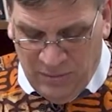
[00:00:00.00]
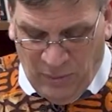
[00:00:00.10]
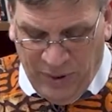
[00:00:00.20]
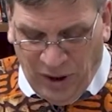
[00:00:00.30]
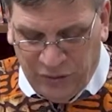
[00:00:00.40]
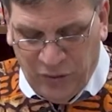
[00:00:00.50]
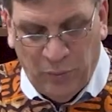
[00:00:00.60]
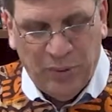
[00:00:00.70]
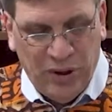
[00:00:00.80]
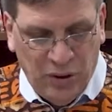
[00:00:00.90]
But we
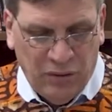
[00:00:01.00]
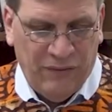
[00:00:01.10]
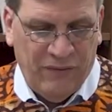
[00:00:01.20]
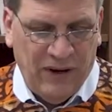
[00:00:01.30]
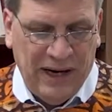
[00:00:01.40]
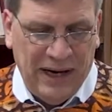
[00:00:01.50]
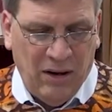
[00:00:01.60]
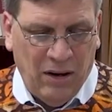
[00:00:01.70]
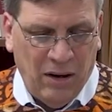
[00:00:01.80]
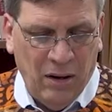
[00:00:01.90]
also purify
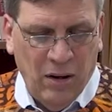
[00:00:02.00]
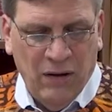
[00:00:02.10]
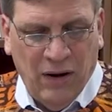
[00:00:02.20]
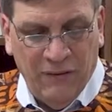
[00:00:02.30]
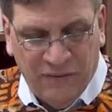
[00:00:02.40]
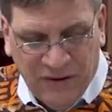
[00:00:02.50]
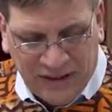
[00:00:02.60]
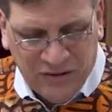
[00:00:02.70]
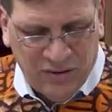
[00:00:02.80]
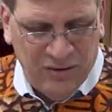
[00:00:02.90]
our
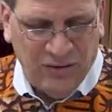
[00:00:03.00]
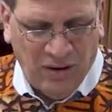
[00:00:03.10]
affections,